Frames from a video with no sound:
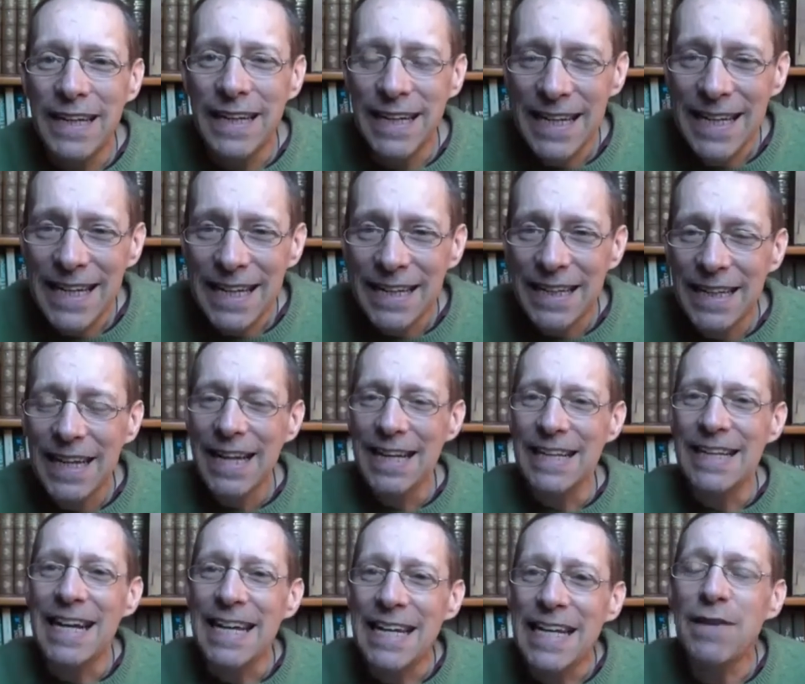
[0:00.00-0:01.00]
The Messiah
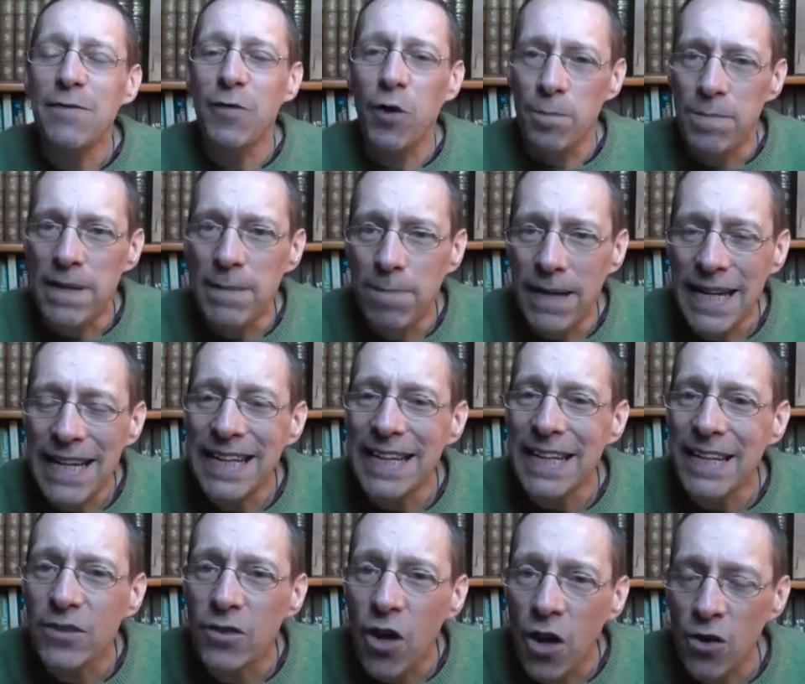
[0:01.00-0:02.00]
speaks in
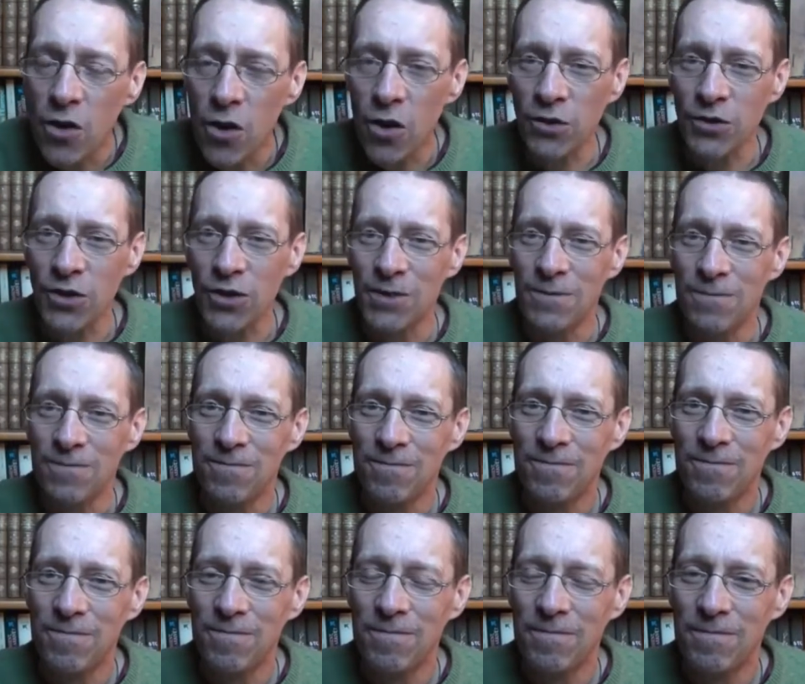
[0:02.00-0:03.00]
spiritual form of the
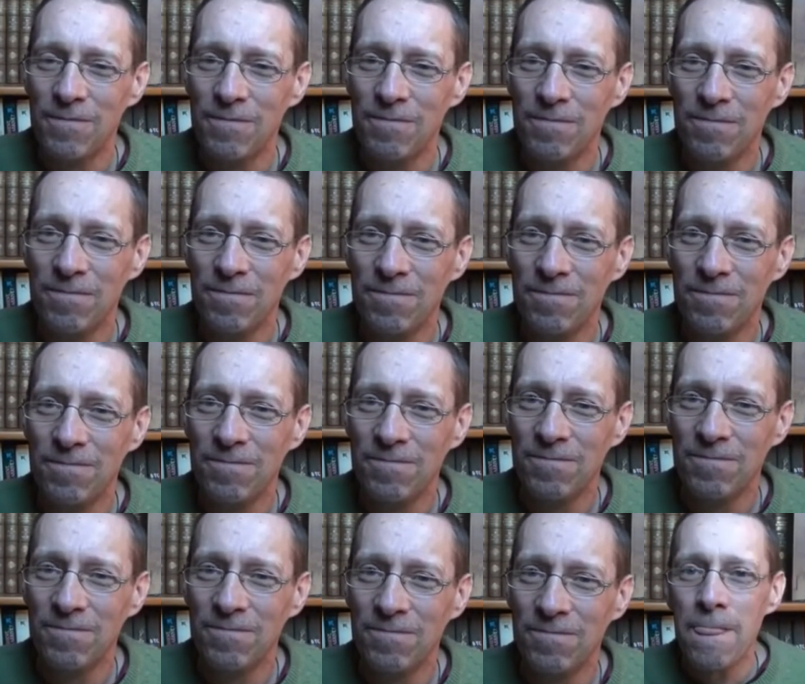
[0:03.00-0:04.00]
true struggle which is the
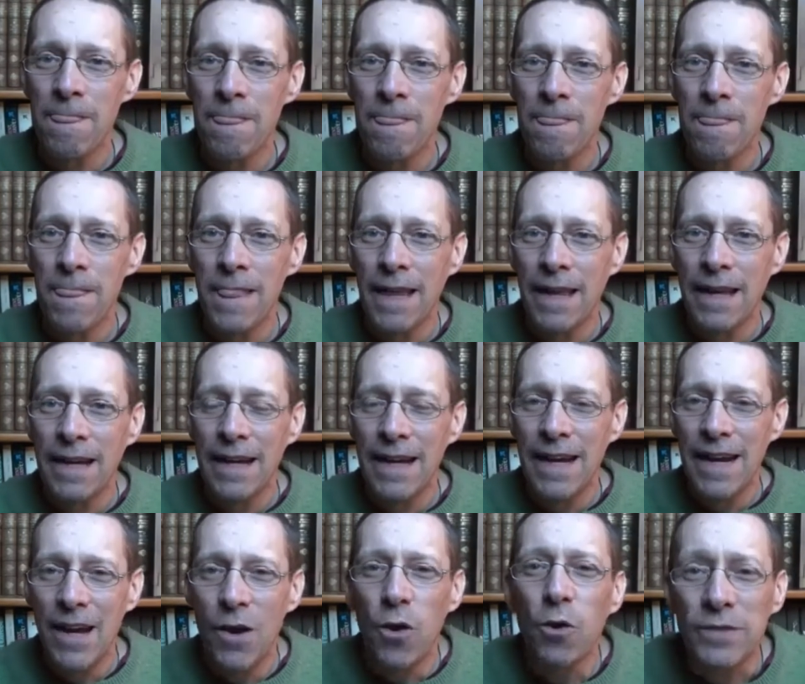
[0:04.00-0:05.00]
conquest of
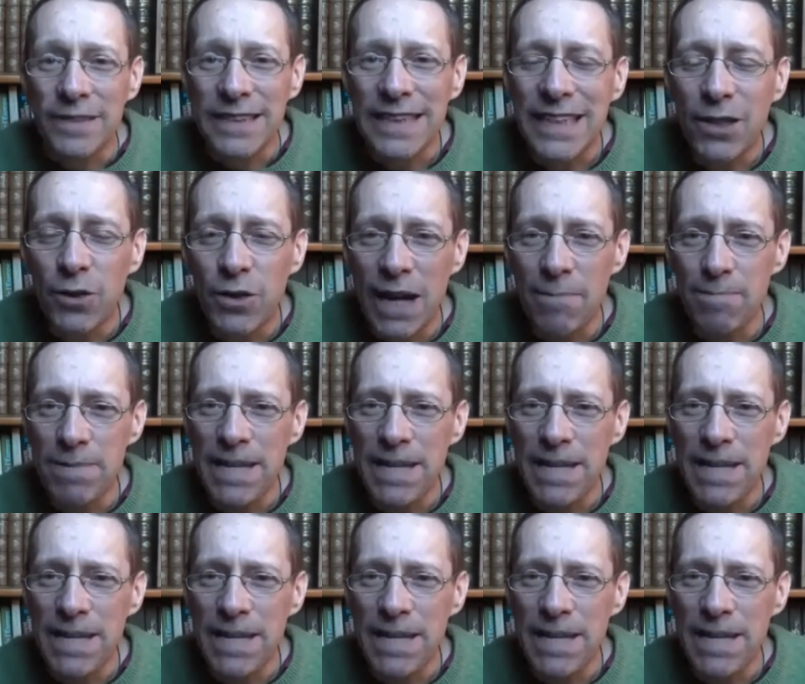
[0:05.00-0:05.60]
eternal life.